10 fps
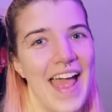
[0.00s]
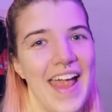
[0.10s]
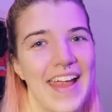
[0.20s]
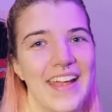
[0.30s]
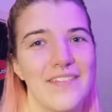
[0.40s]

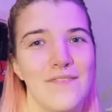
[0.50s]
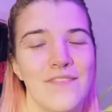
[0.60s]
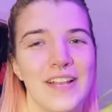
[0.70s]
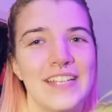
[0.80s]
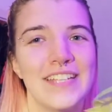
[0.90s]
a
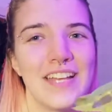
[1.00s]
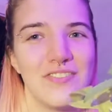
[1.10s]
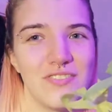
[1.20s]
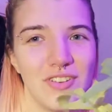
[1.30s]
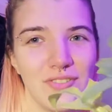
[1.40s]

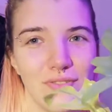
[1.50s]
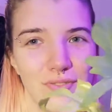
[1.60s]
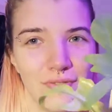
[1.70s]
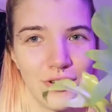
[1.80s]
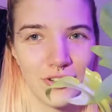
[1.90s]
Philodendron
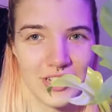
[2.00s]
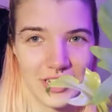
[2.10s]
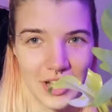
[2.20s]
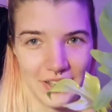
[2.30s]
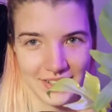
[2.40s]

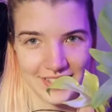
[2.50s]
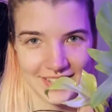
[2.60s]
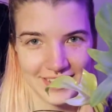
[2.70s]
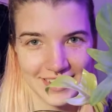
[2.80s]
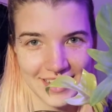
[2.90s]
Floral
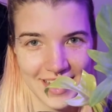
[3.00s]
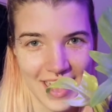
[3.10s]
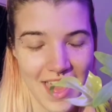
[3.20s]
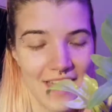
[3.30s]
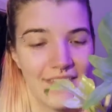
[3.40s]
Ghost.
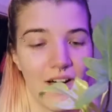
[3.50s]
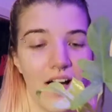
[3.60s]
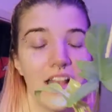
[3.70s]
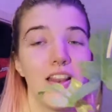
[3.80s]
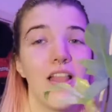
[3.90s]
Now
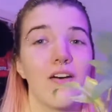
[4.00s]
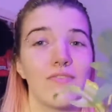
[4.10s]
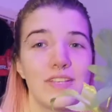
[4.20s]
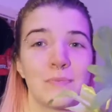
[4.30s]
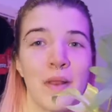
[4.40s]
I
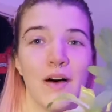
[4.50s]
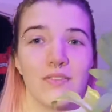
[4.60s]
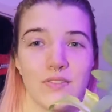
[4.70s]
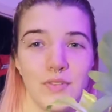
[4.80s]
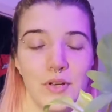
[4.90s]
love this
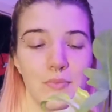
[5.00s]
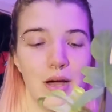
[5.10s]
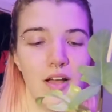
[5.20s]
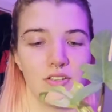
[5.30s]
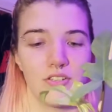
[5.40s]
plant so
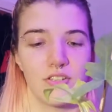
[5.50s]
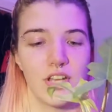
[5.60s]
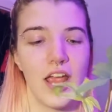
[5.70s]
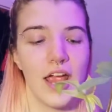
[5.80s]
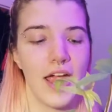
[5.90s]
much.
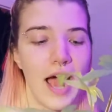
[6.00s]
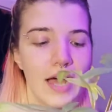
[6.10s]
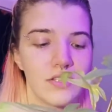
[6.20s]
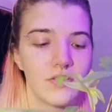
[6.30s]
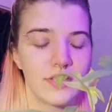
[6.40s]
It
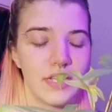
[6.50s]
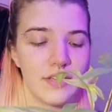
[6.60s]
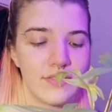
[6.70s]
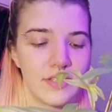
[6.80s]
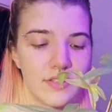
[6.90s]
has lost a
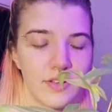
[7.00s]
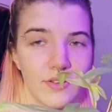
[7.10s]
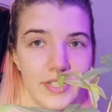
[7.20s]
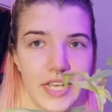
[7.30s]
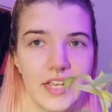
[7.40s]
leaf since I
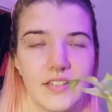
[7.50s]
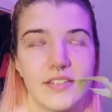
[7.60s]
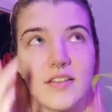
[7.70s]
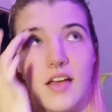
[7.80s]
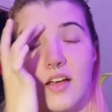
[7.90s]
got
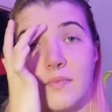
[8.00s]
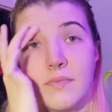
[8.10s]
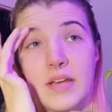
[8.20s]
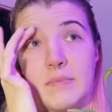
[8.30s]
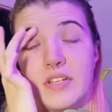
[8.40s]
it.
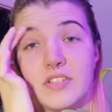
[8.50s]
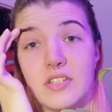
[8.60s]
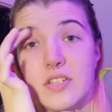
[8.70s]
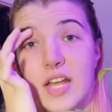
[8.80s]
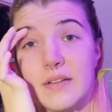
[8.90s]

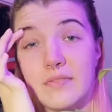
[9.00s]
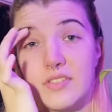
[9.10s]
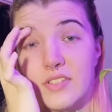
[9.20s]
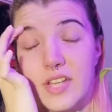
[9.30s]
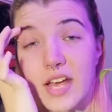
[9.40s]

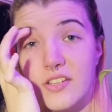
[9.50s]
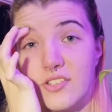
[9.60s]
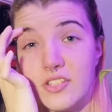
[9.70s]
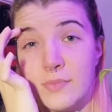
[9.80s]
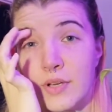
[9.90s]
That is
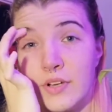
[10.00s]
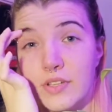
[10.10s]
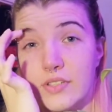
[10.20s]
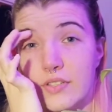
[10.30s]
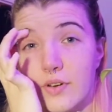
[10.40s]
just
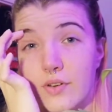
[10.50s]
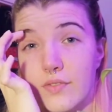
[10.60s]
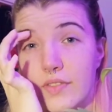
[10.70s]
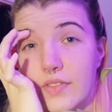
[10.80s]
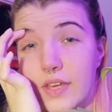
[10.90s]
because
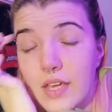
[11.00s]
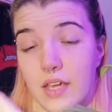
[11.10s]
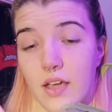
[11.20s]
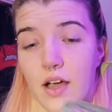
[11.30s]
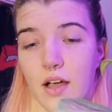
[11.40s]
of
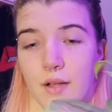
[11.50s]
the